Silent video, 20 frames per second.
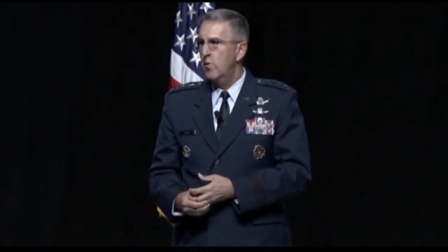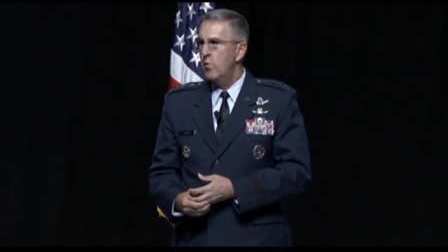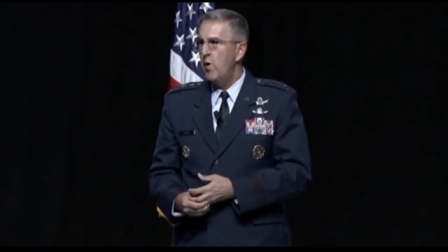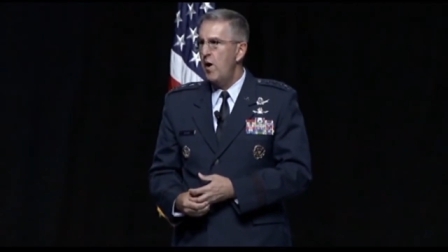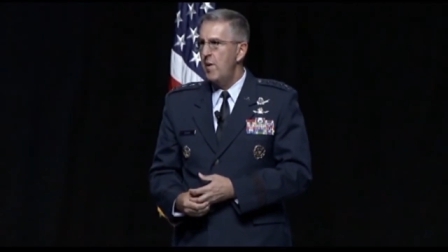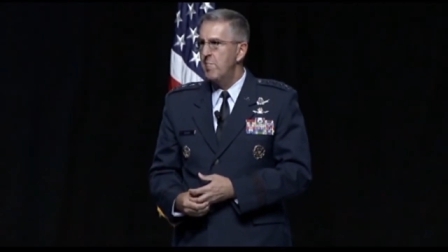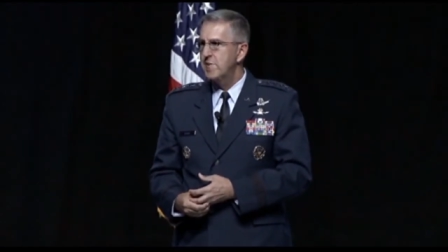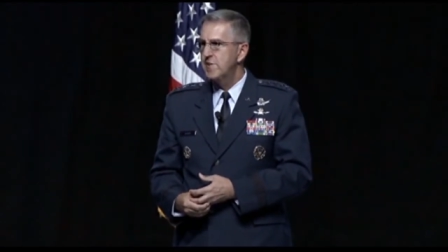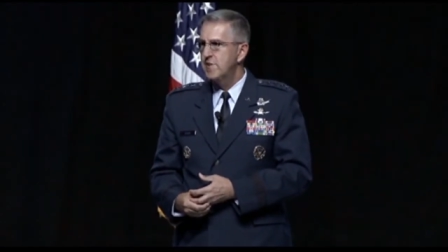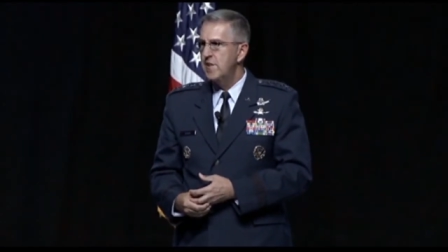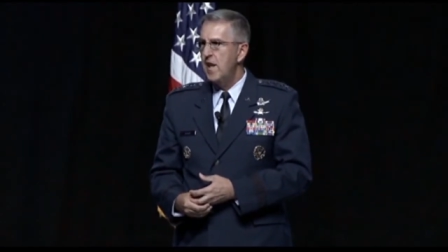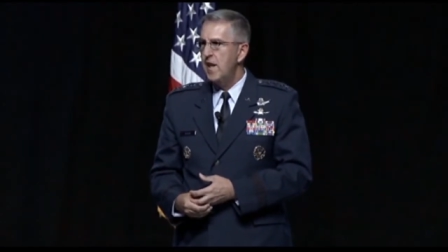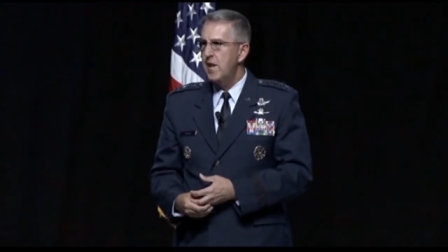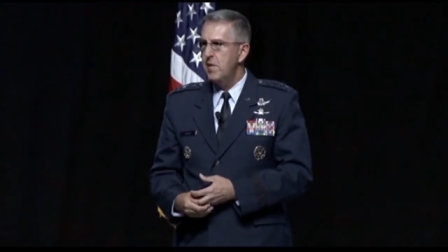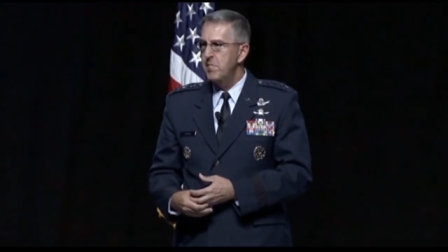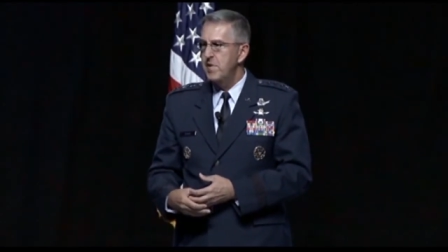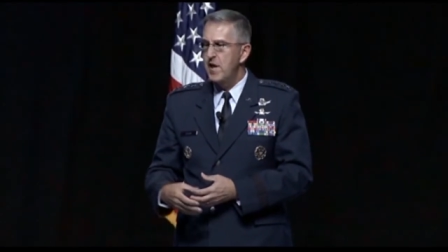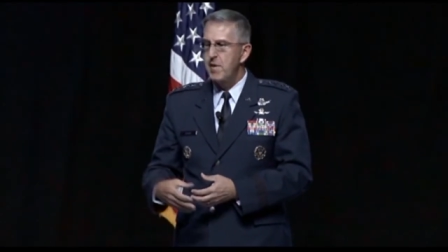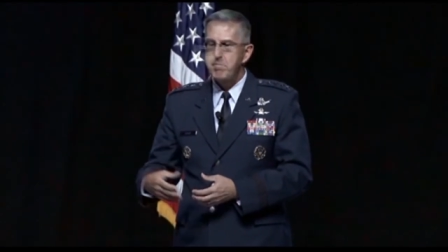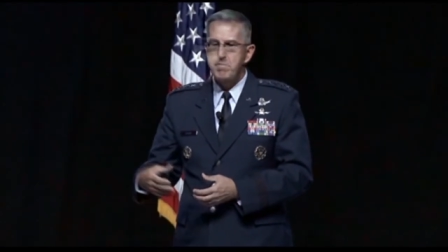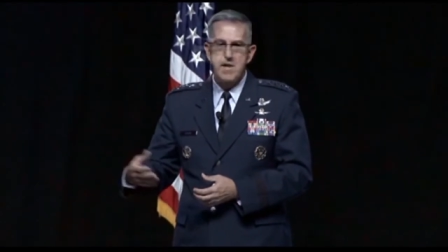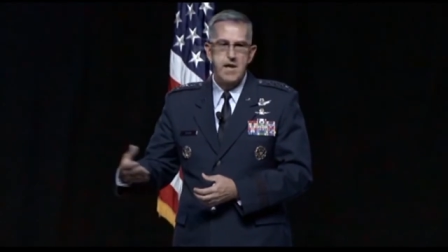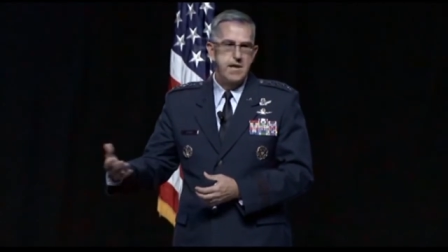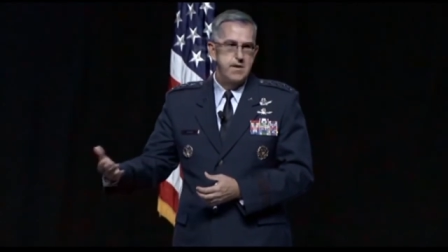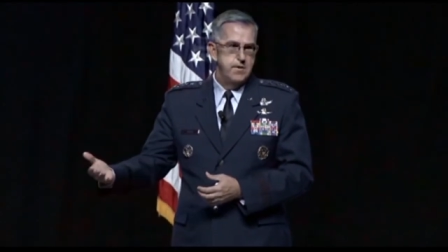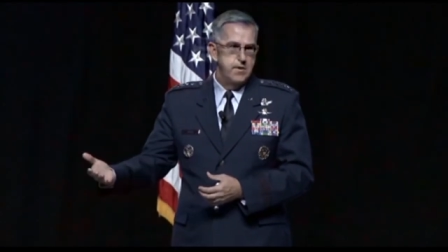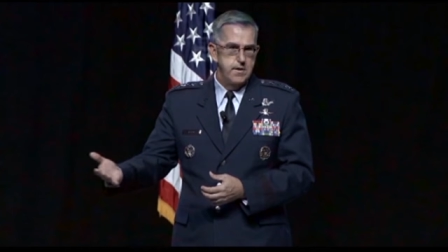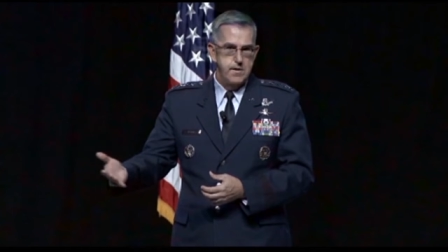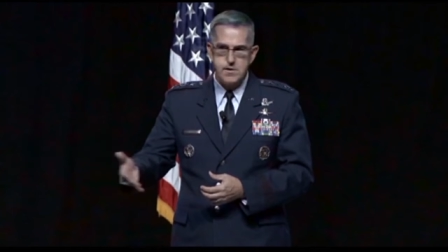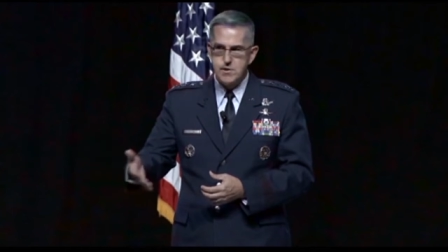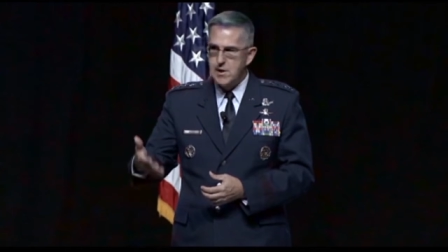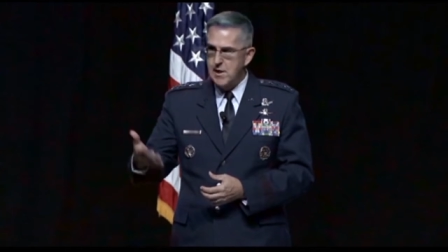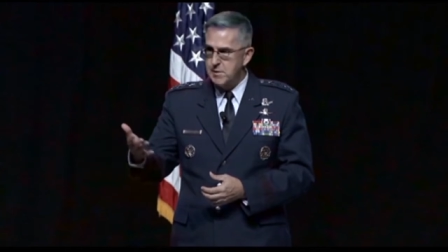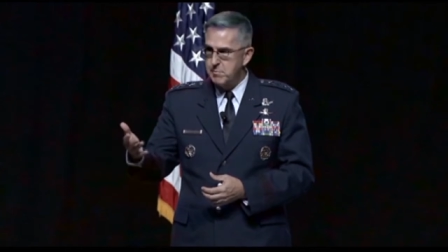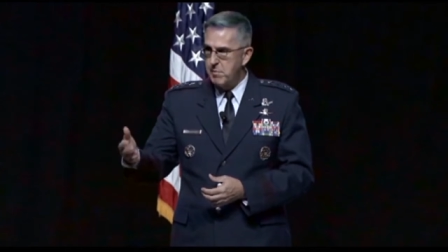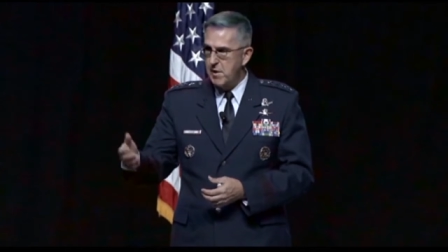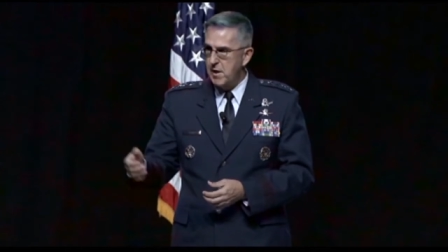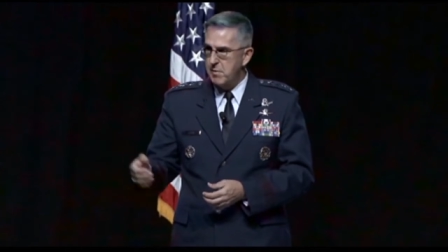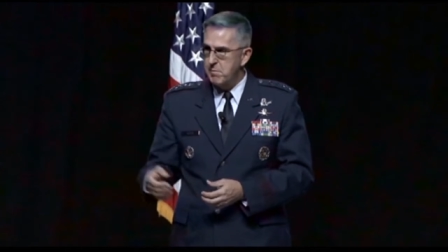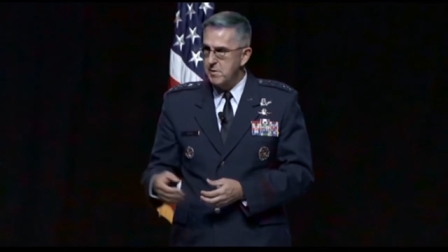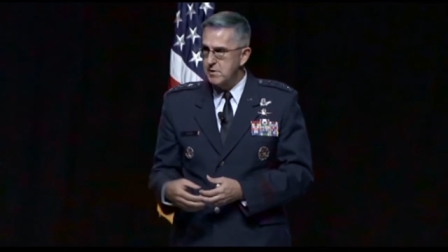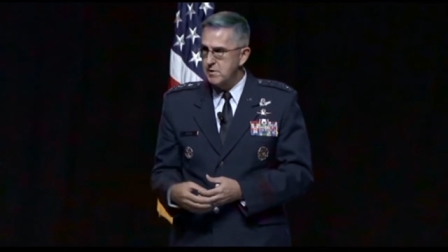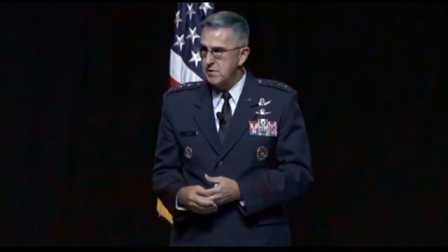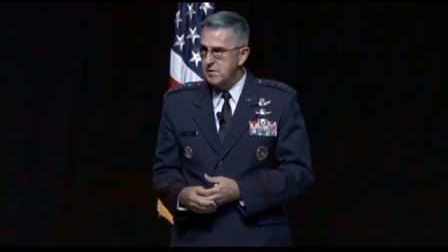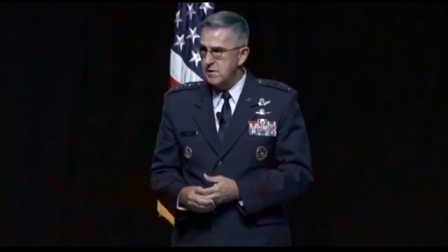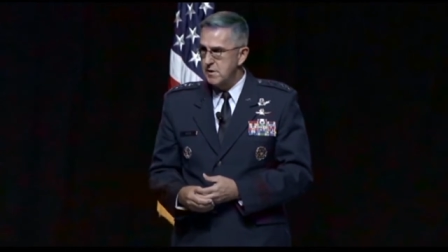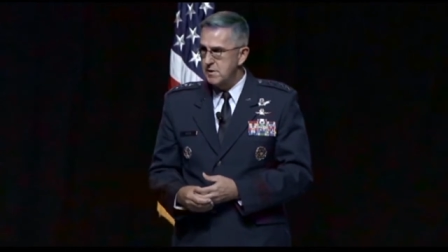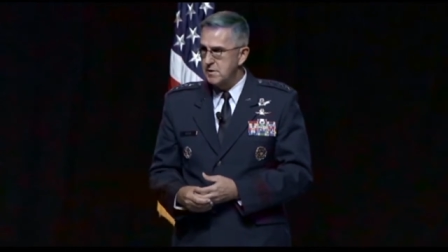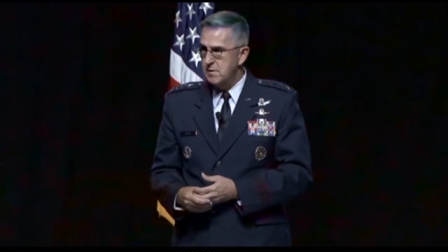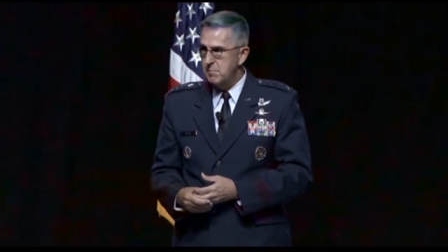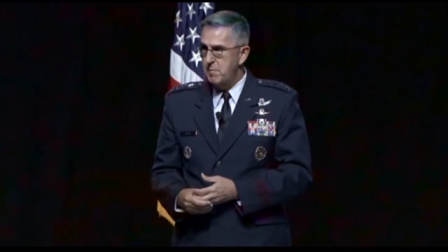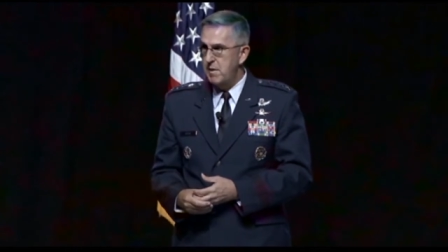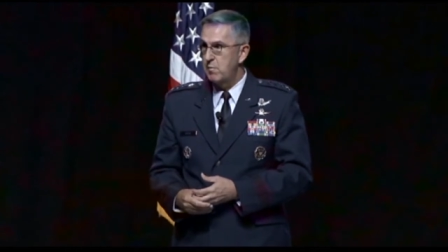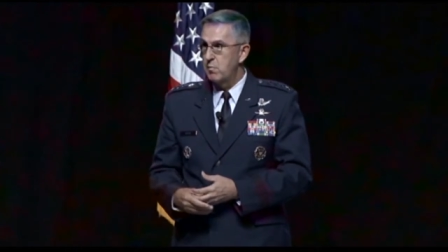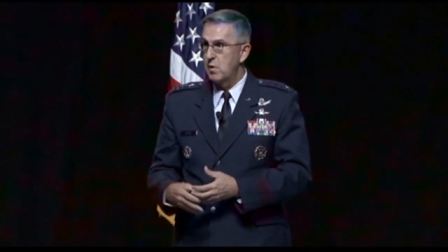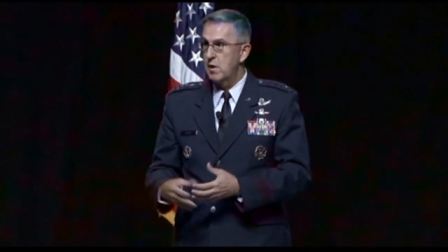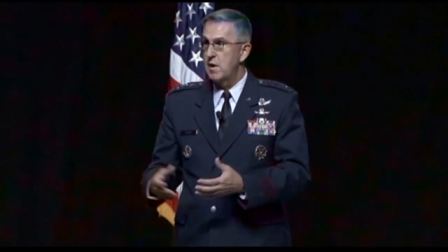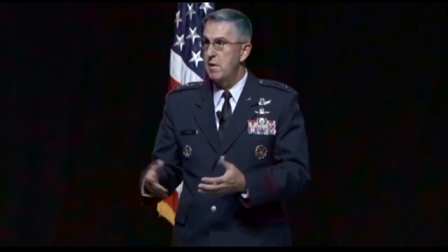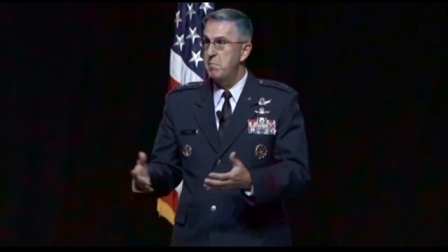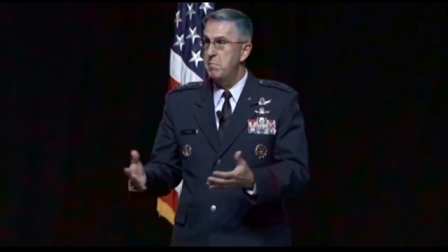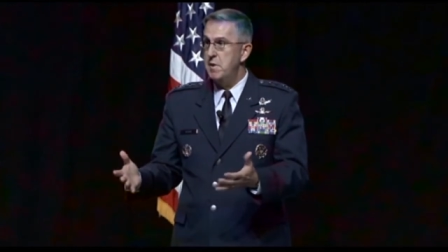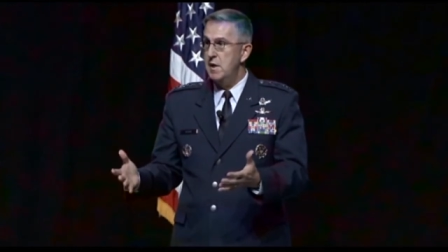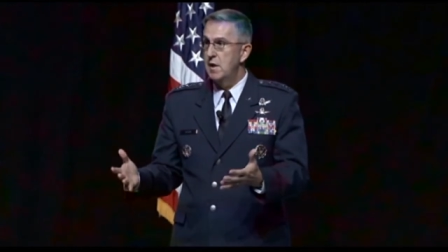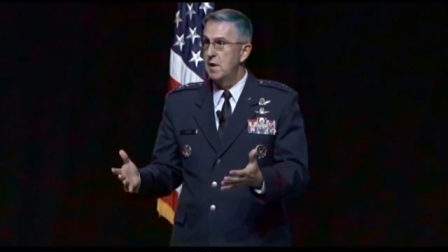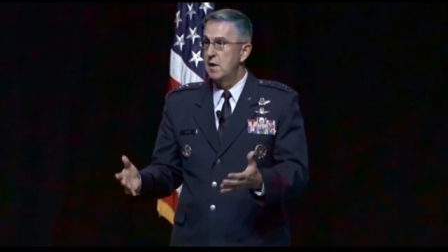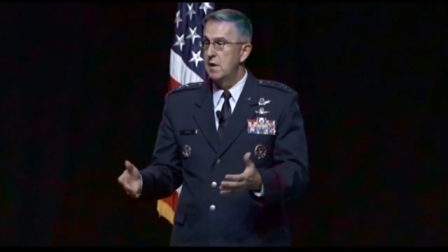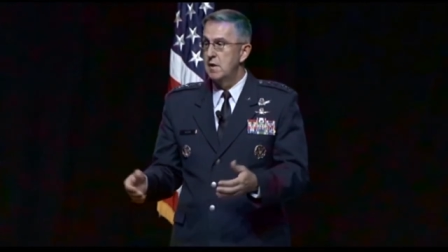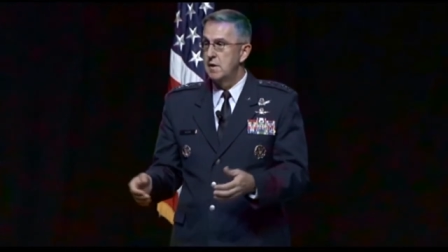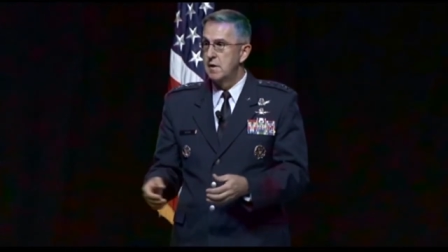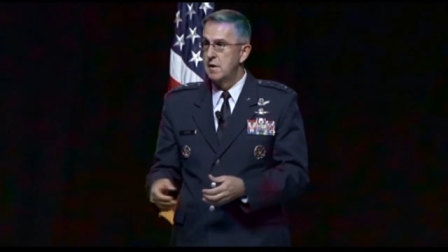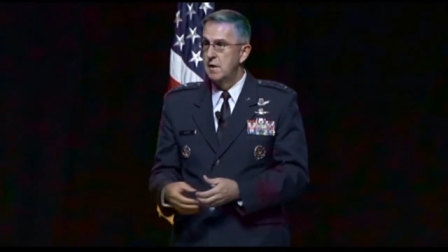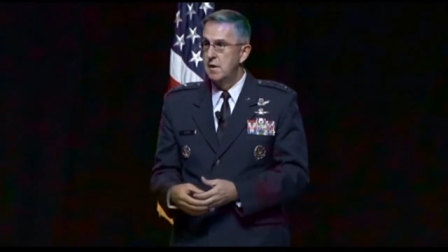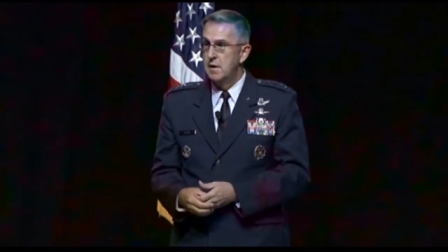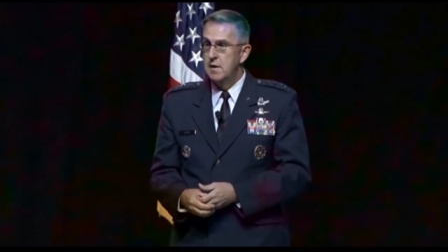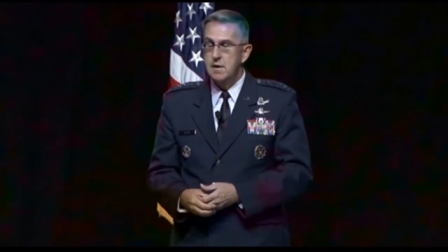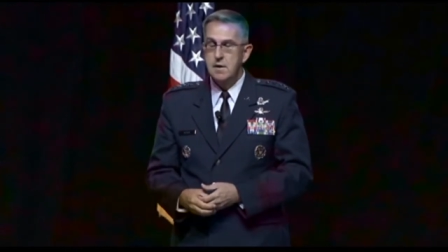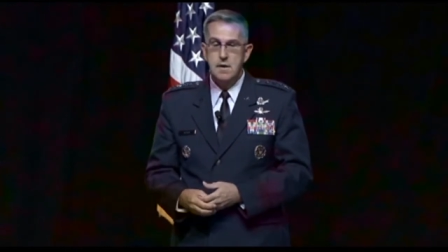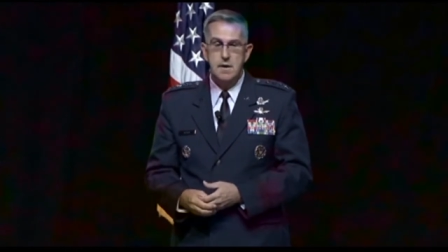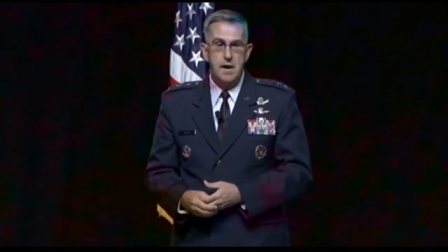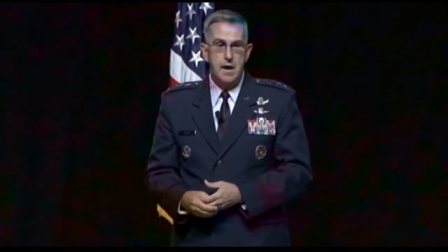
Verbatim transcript: a technical requirements document update to the JSPOC mission system, and we're going to build